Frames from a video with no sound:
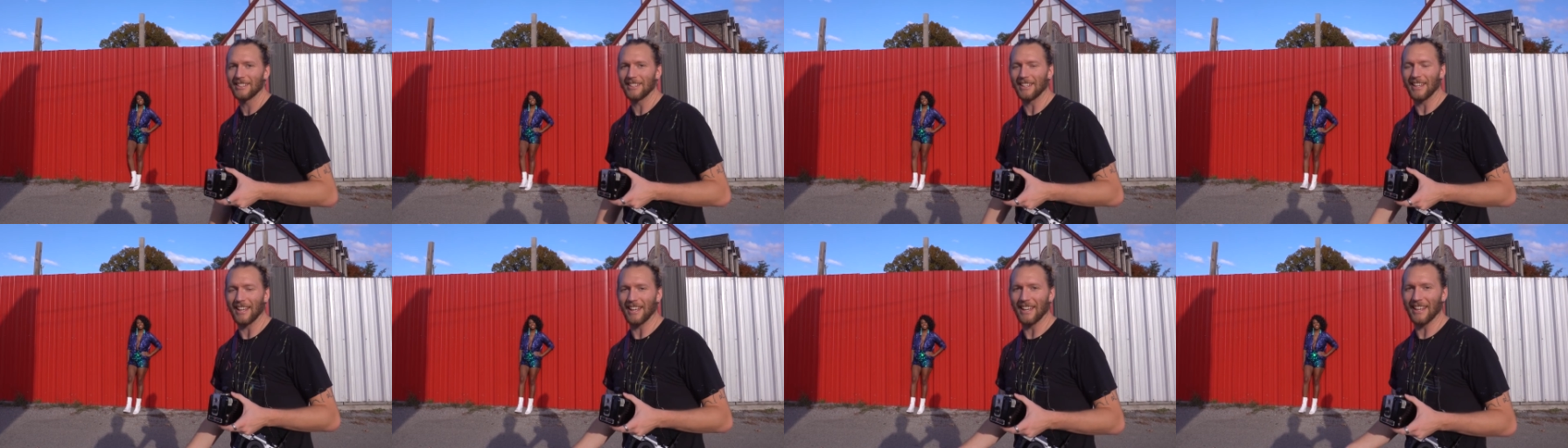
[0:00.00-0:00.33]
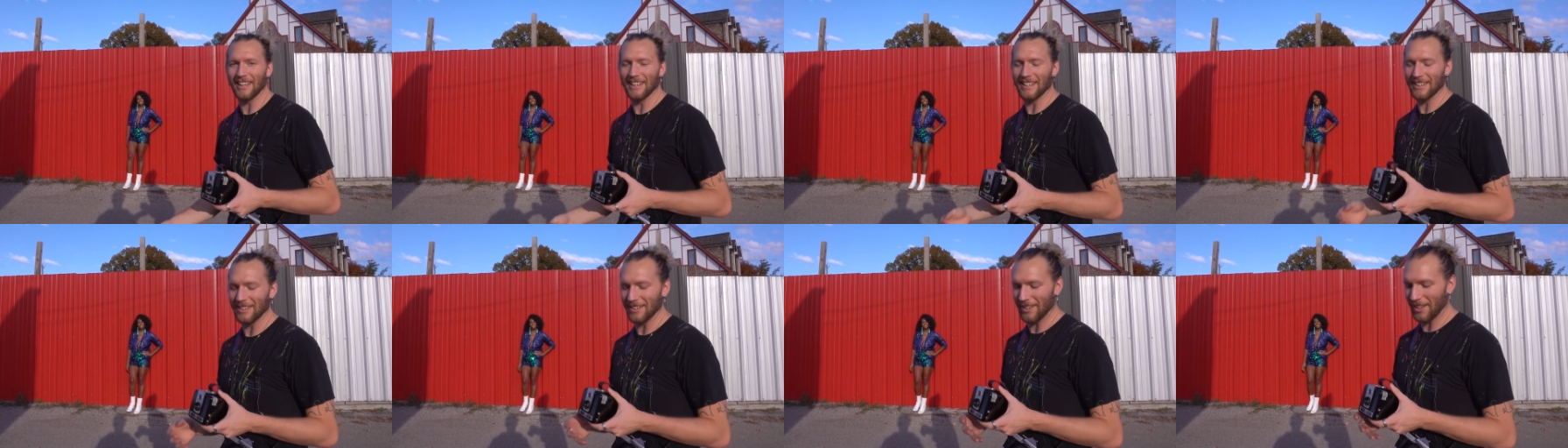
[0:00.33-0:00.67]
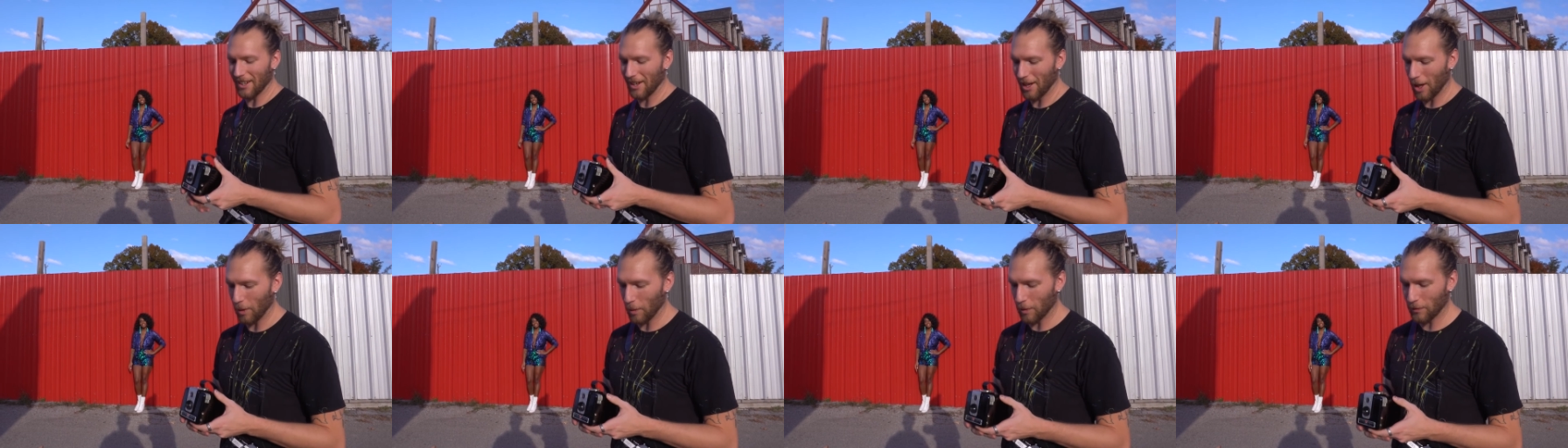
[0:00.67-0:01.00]

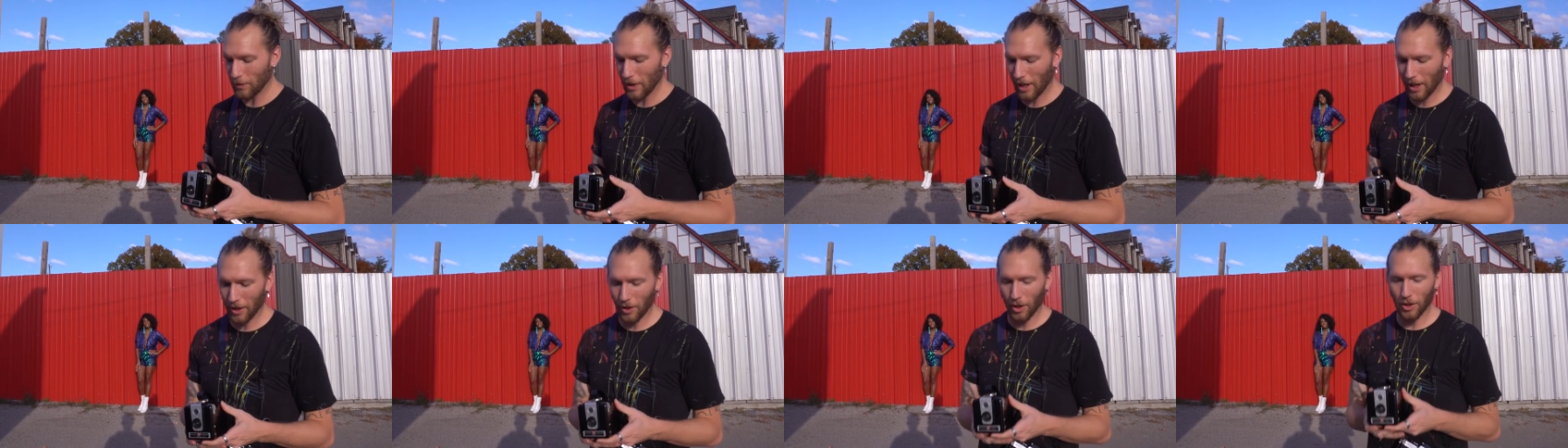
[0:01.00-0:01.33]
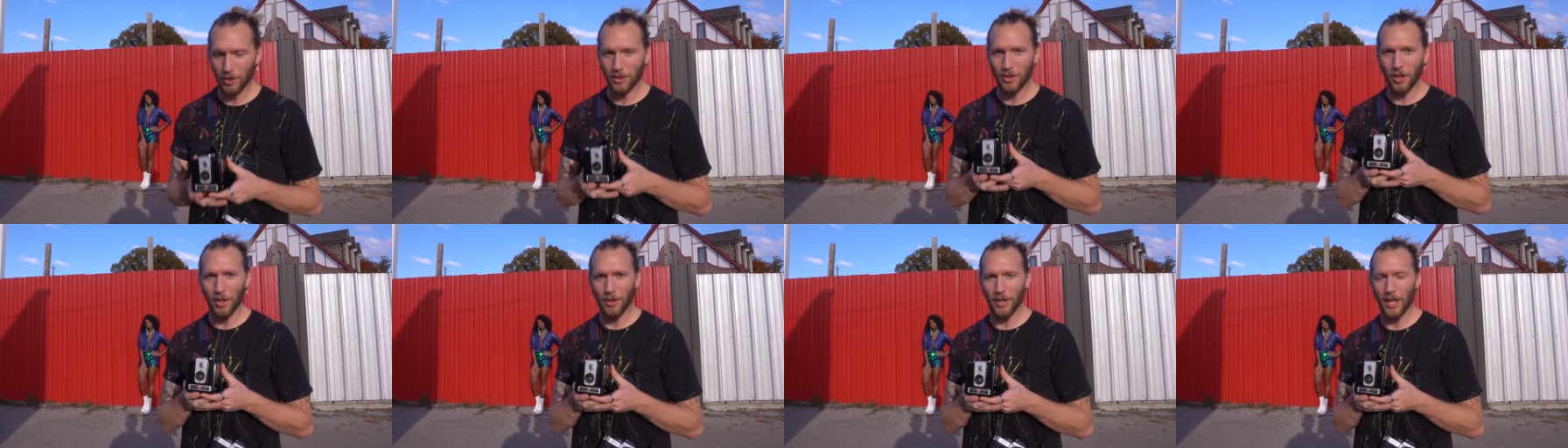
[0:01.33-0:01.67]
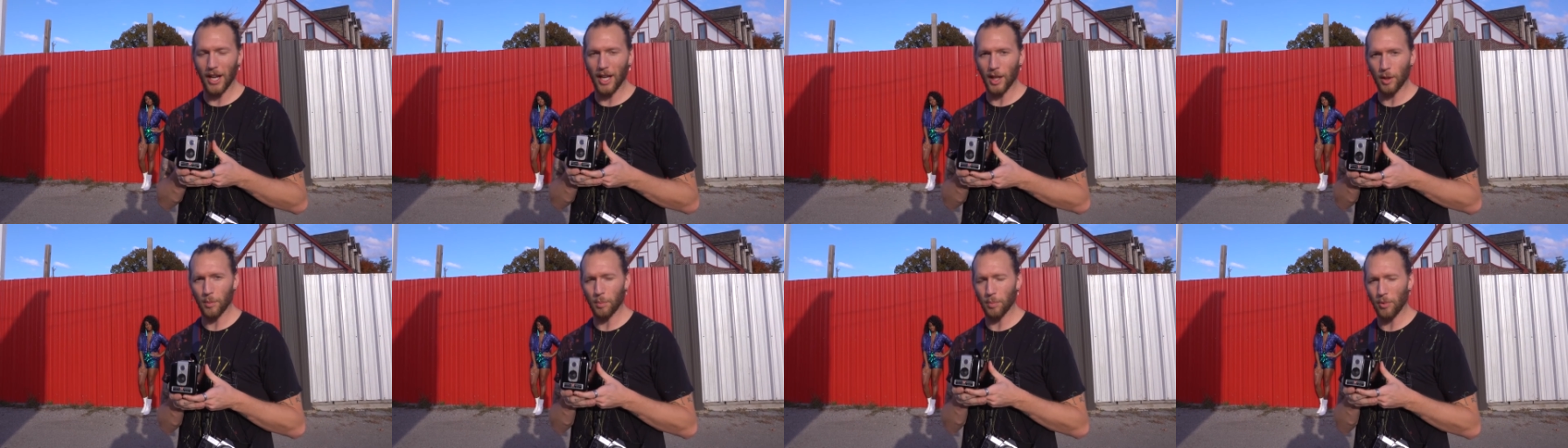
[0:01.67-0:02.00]
And we've got our
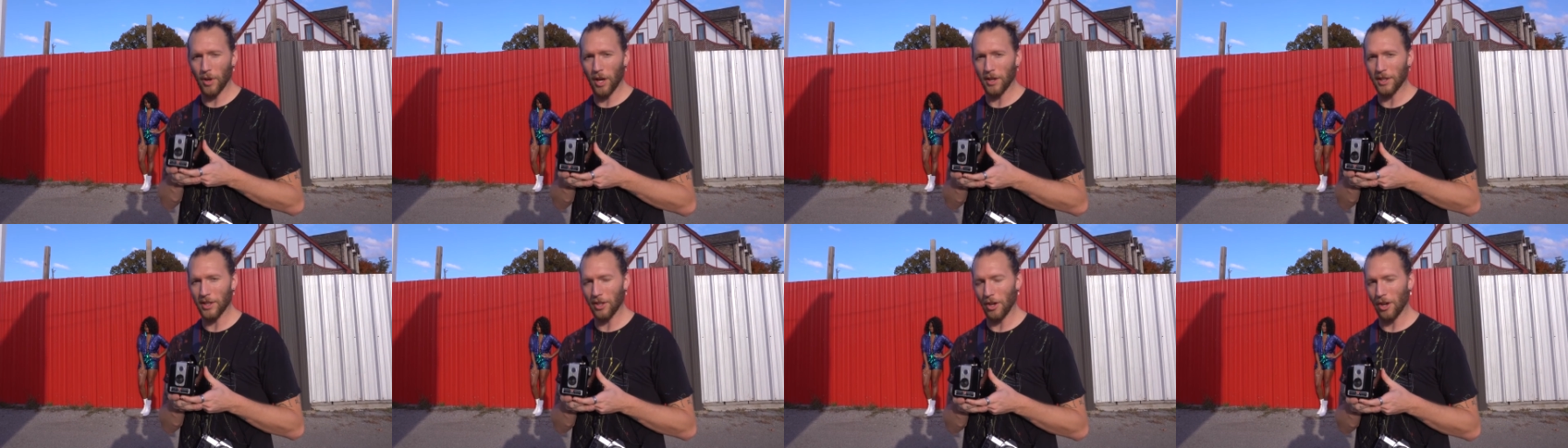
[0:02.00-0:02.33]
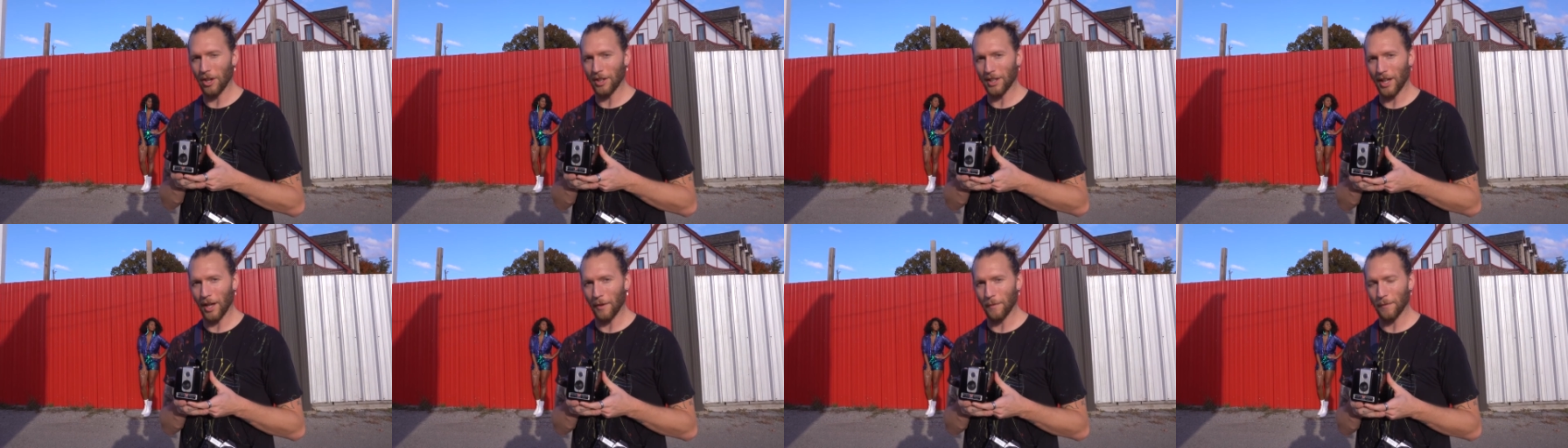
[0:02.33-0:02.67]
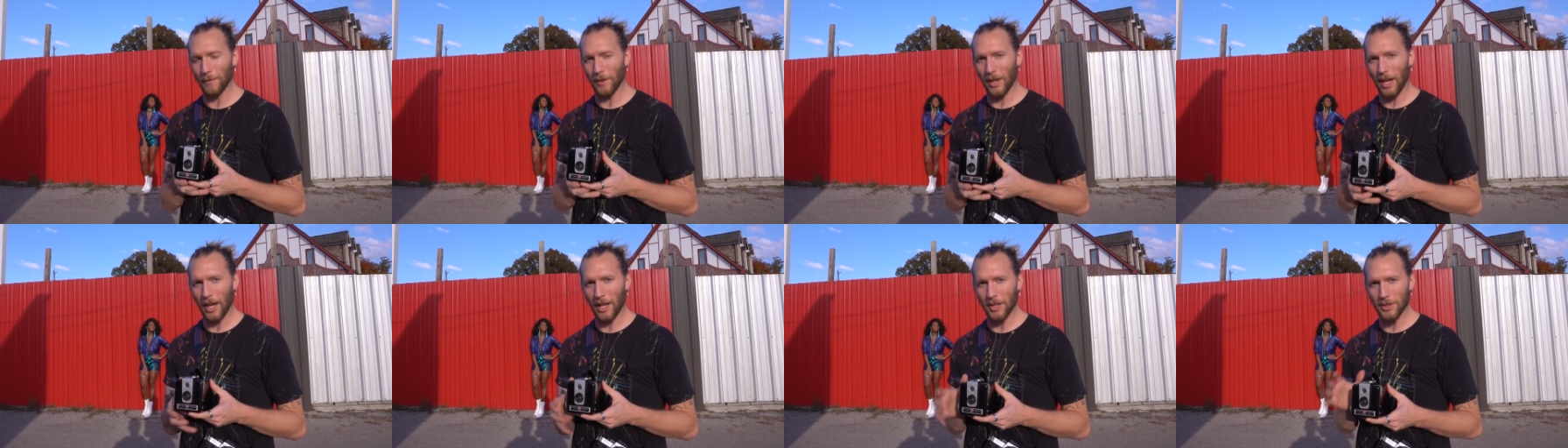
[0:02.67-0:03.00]
Kodak Brownie Hawkeye
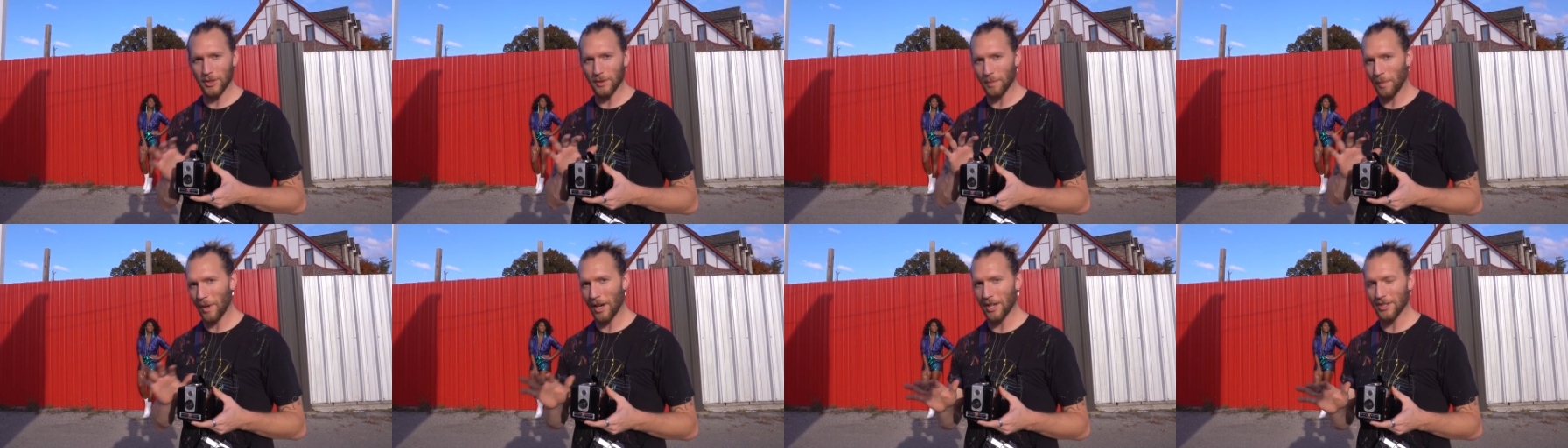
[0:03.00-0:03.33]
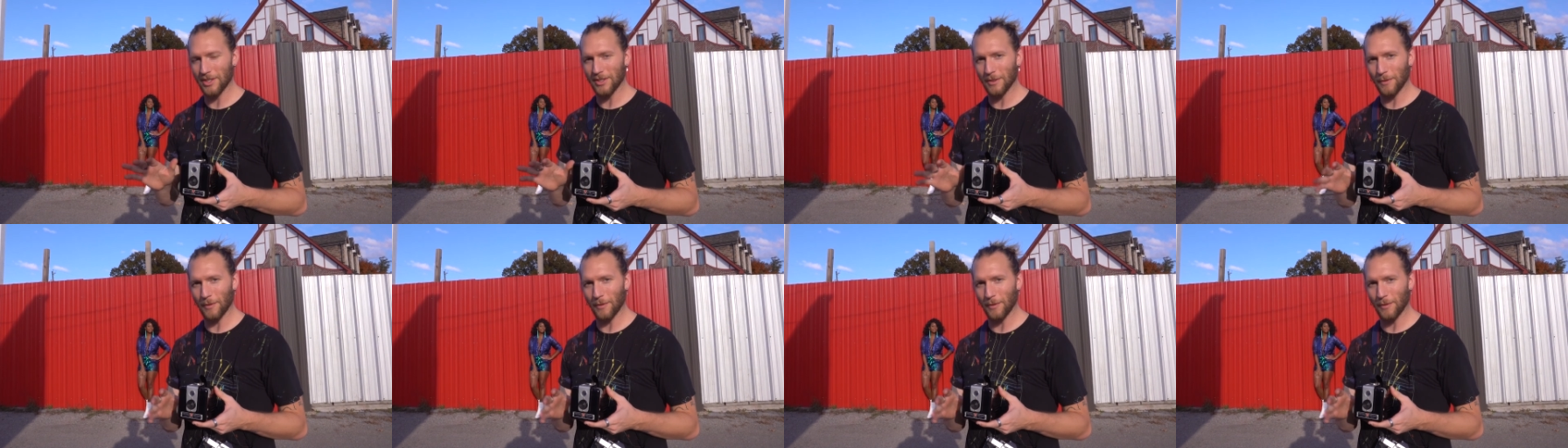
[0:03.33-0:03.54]
Flash, minus the